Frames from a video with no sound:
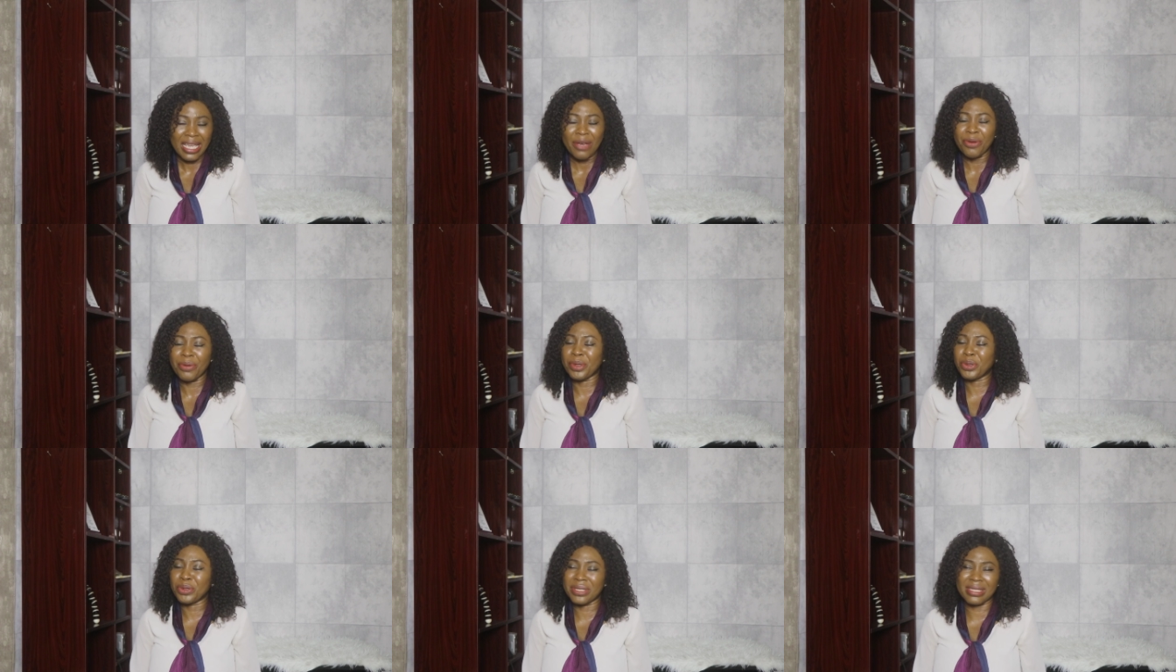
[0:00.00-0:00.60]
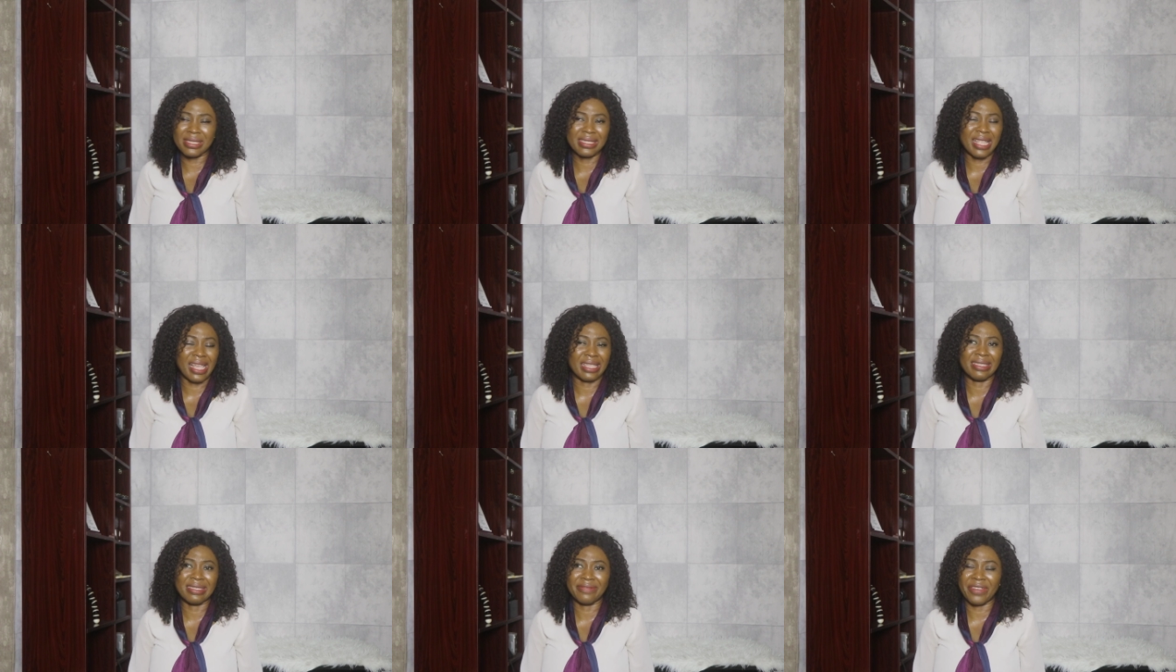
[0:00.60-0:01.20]
We've been noticing like
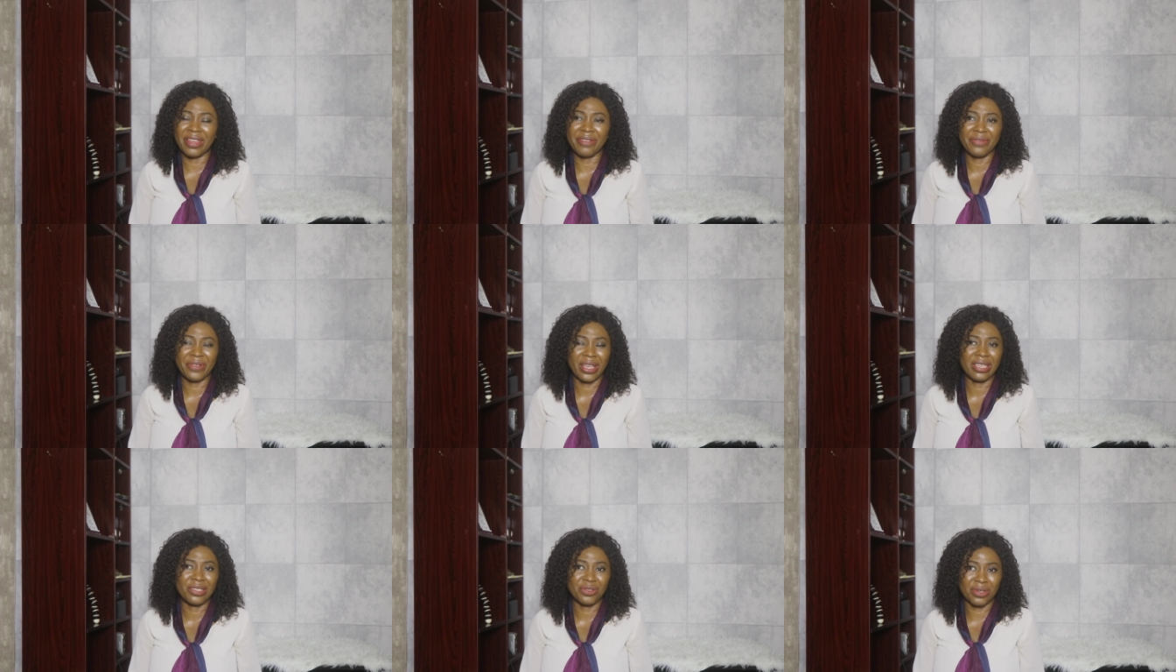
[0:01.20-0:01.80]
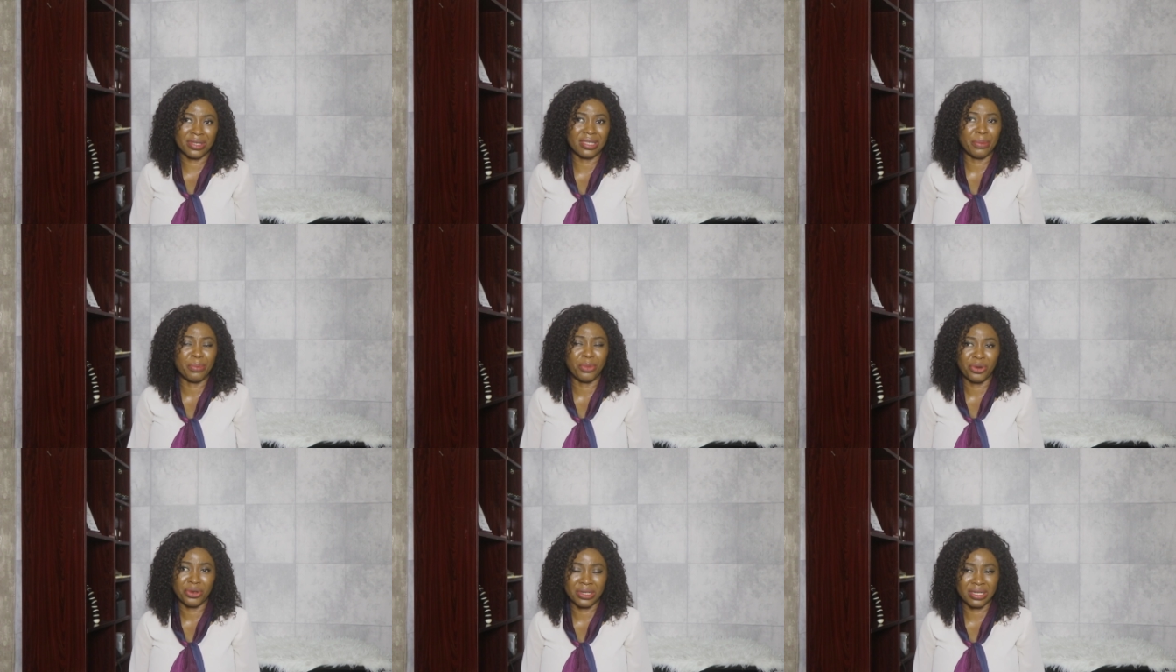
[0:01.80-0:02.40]
this very, very interesting
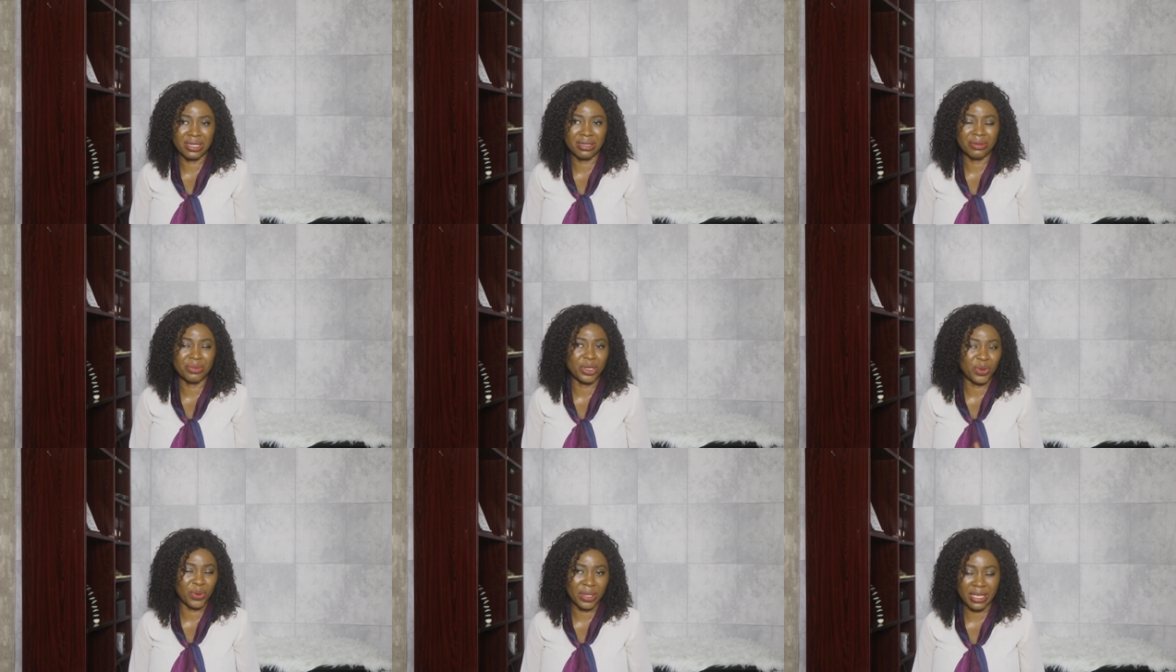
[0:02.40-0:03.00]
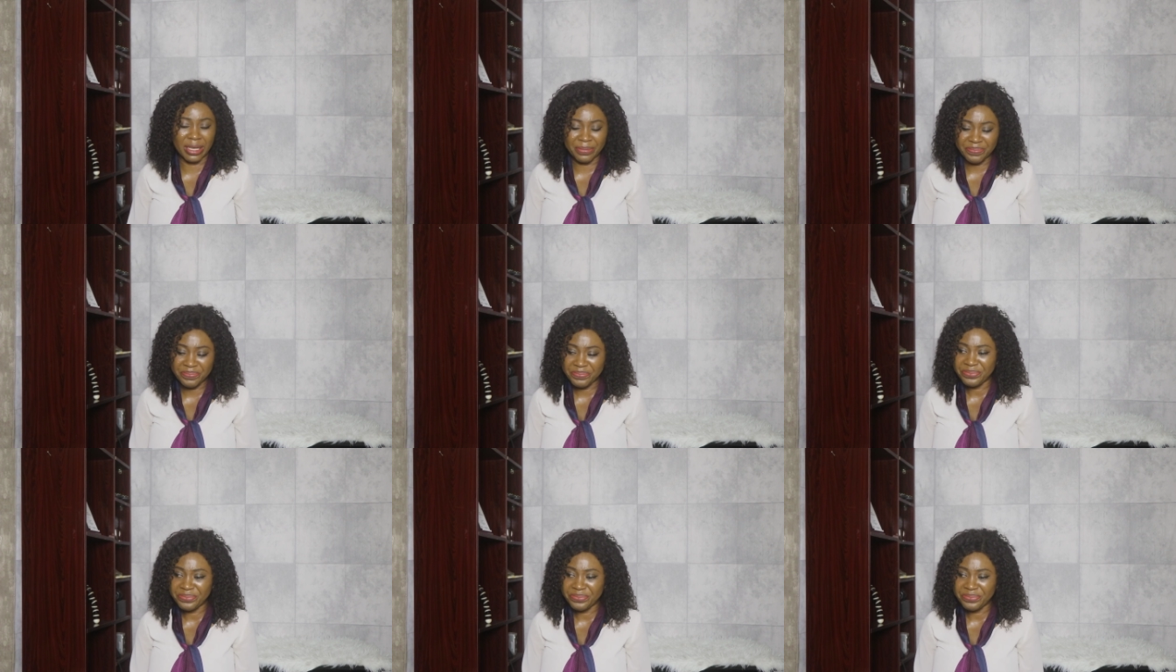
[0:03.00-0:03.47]
bond between them.